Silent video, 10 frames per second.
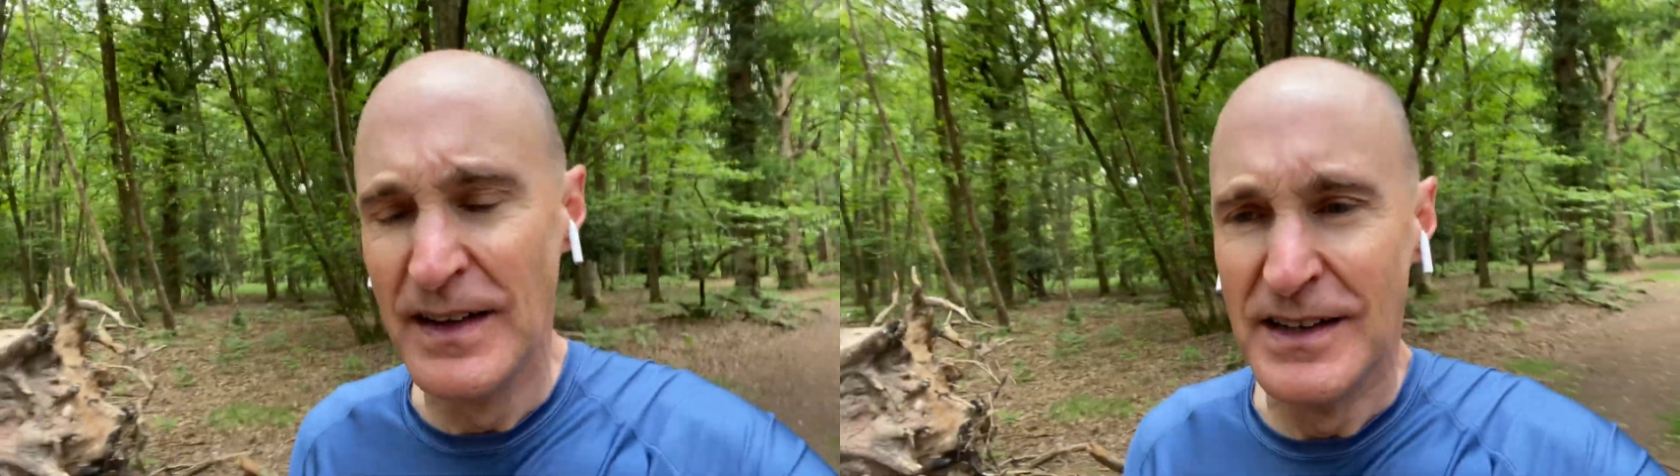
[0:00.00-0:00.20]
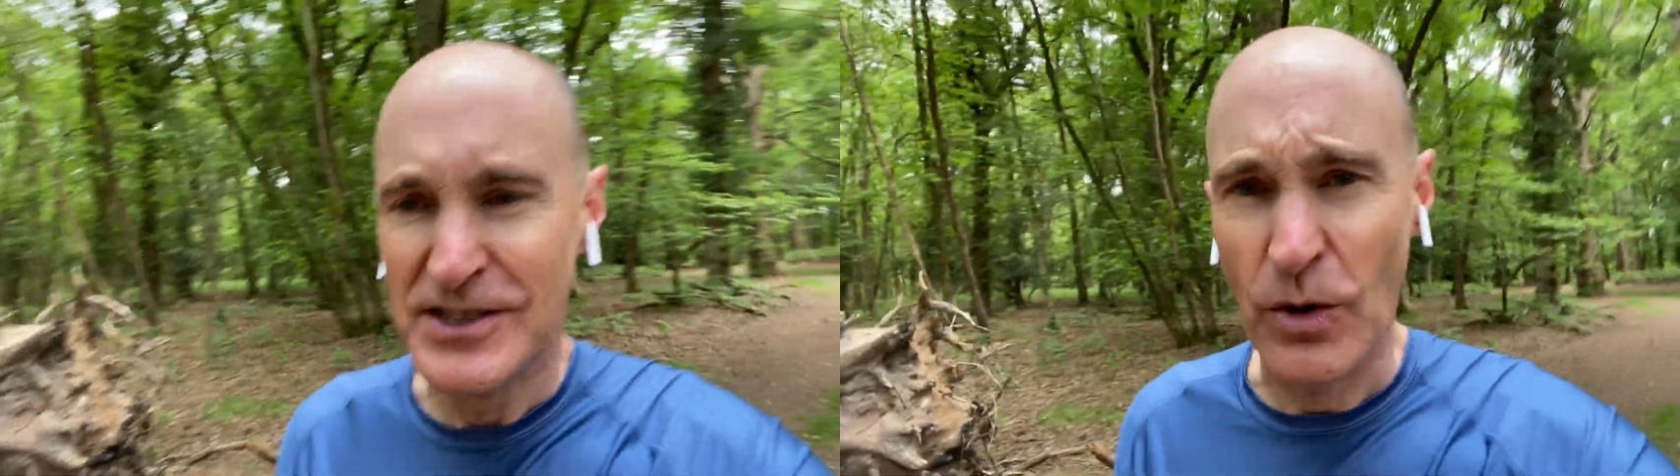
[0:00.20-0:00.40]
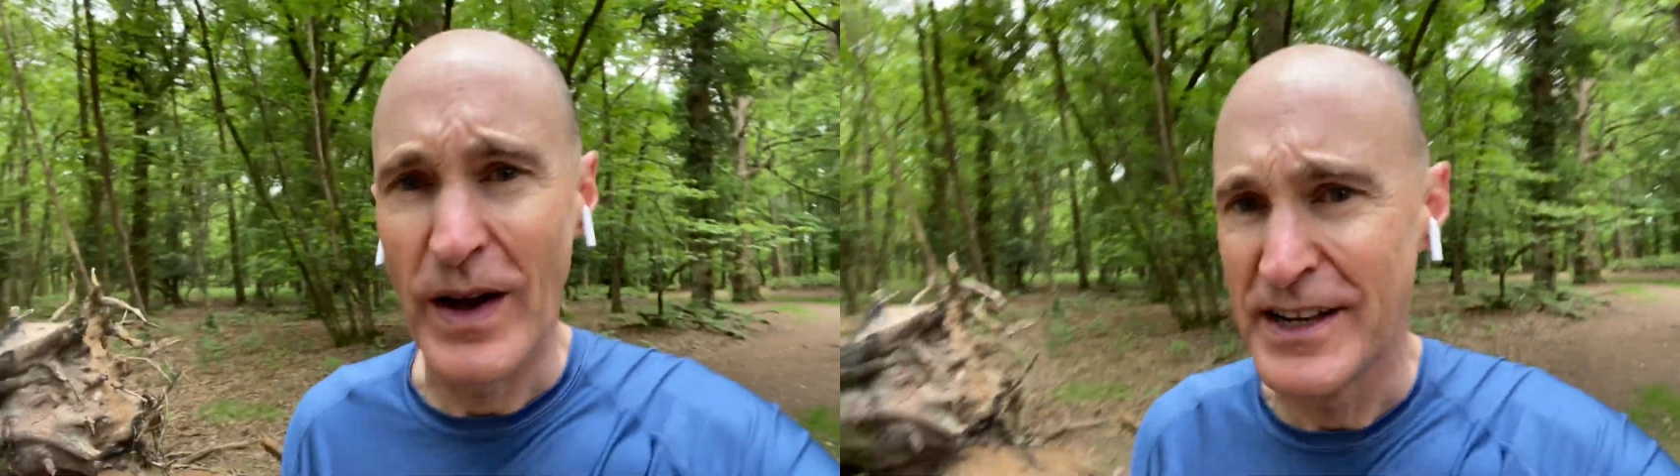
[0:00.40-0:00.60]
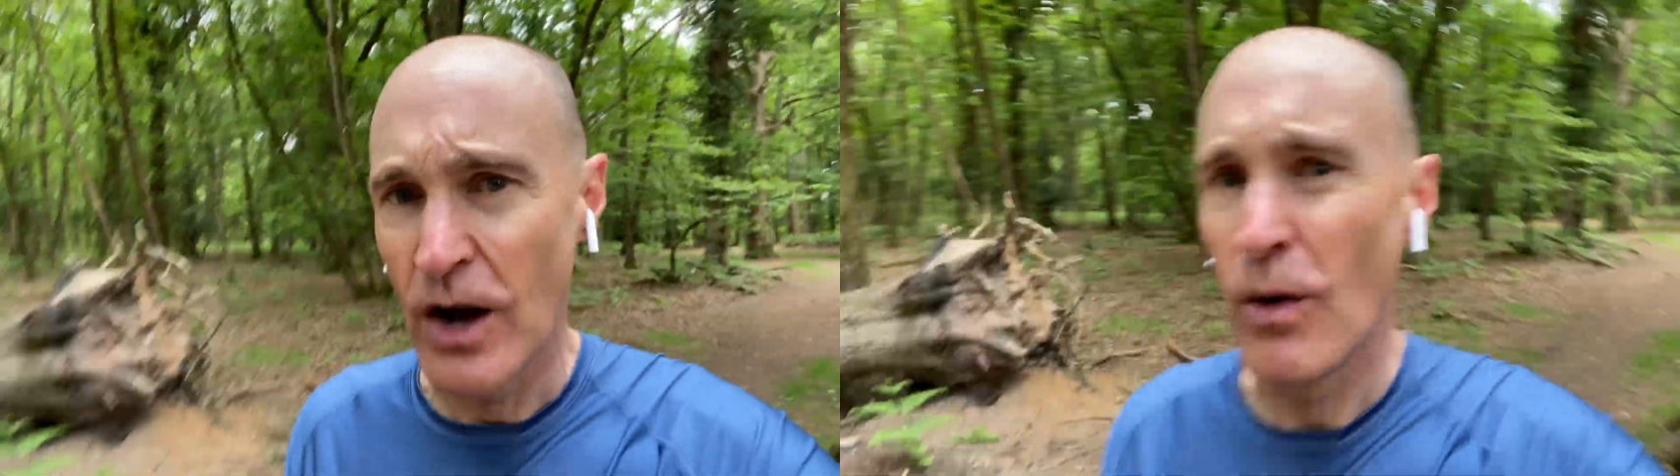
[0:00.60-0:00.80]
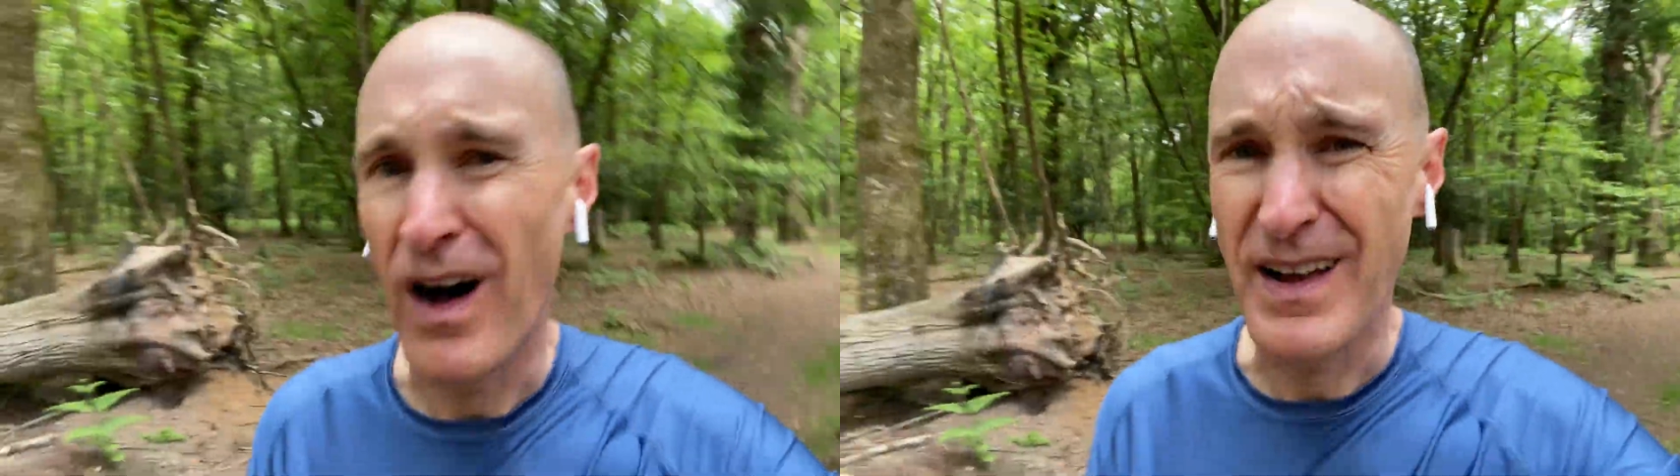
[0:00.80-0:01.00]
so I
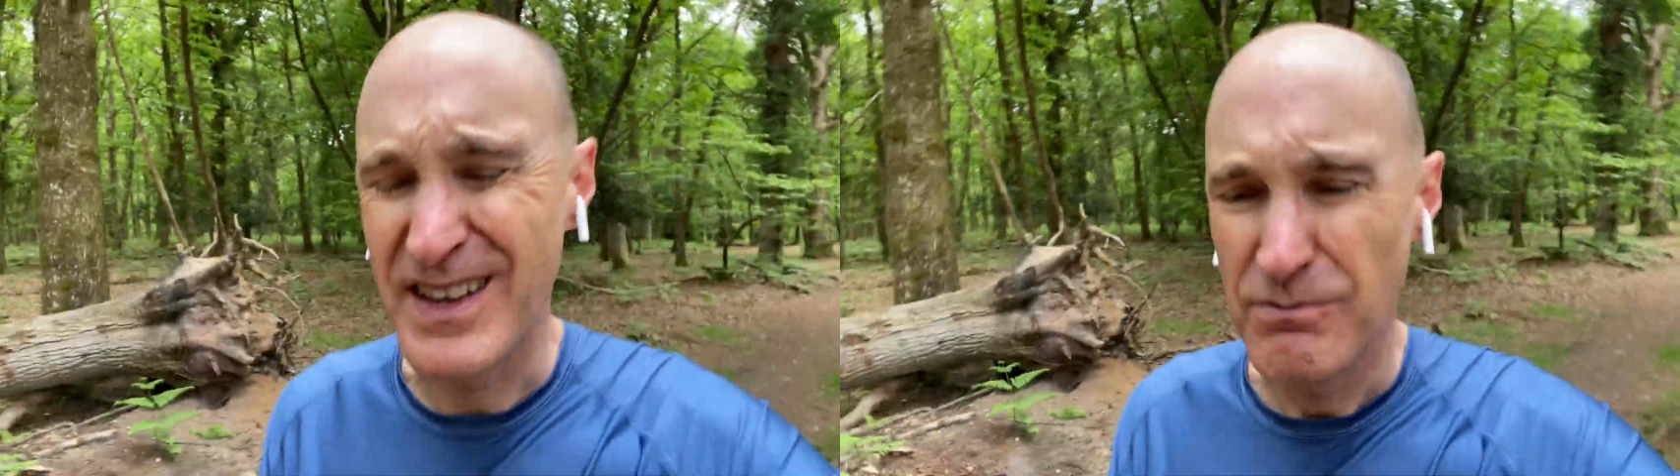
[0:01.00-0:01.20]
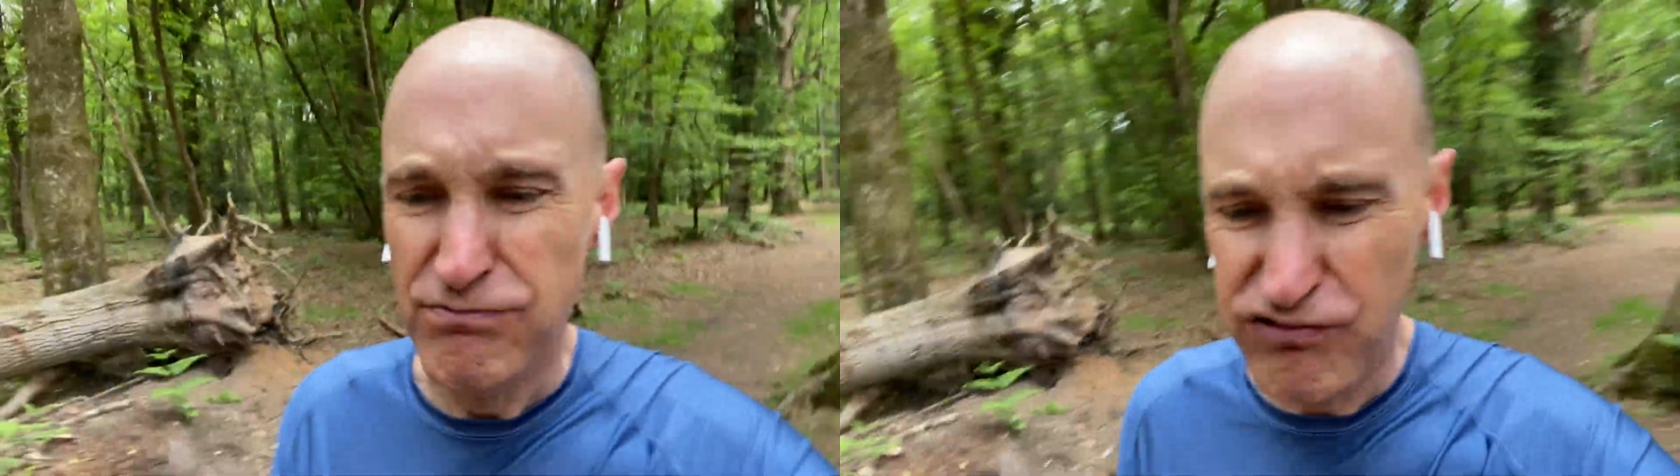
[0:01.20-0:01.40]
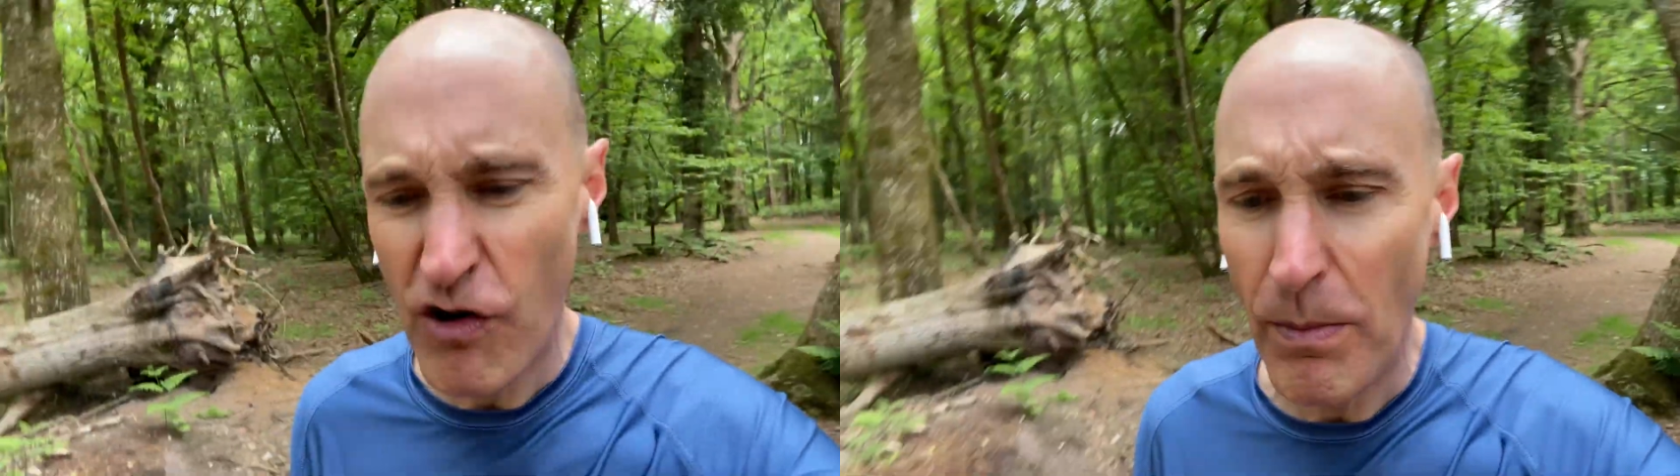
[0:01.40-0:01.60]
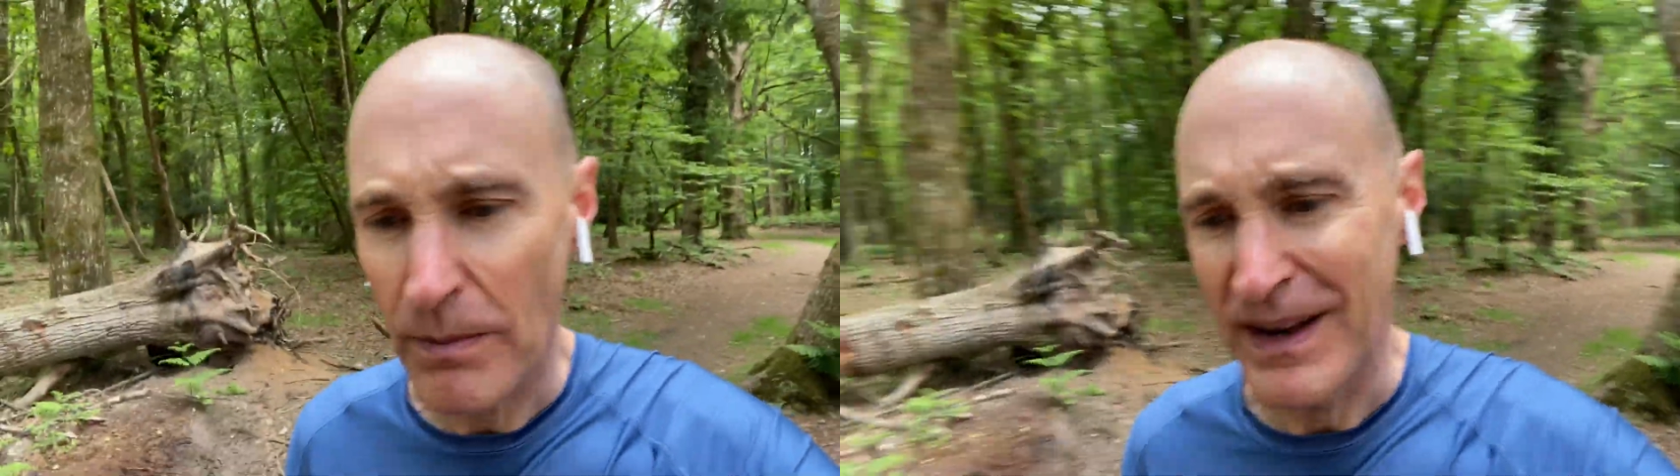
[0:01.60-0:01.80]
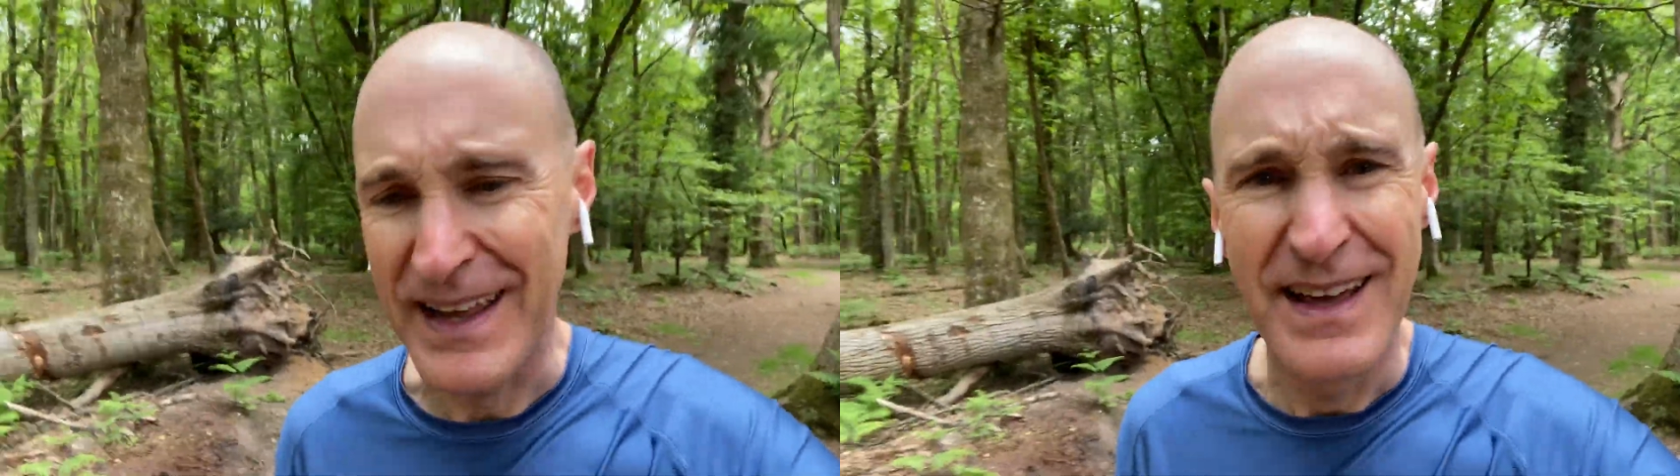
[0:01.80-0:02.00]
know I can
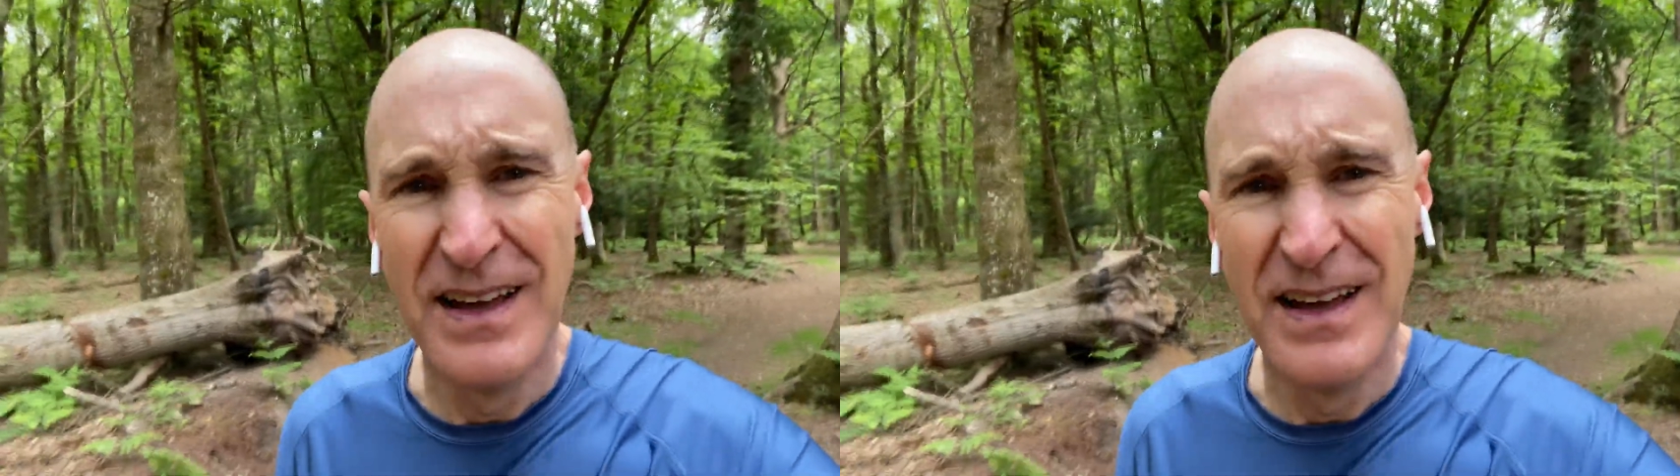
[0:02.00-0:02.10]
probably